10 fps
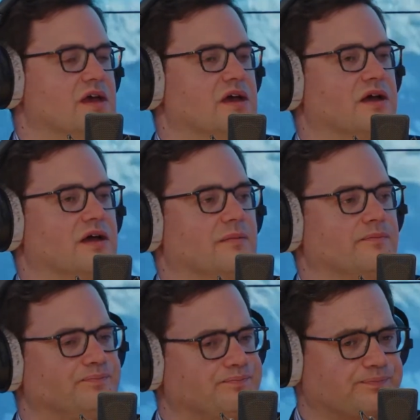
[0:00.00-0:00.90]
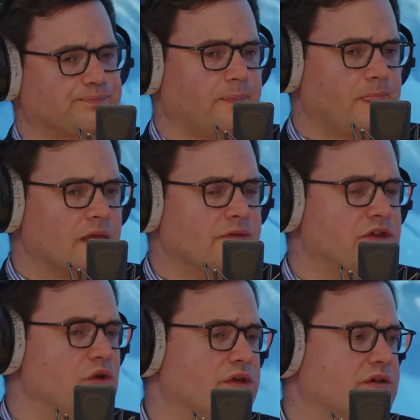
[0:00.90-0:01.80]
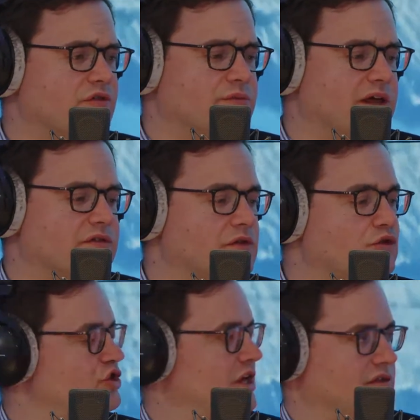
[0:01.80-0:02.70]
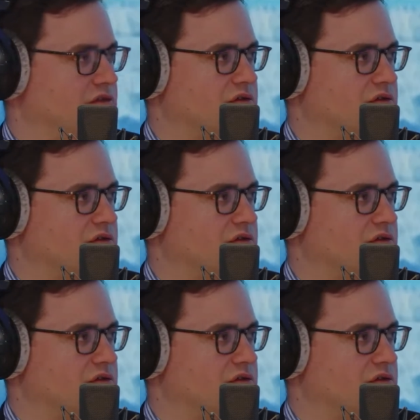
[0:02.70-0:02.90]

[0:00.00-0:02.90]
The U.S. government has no chance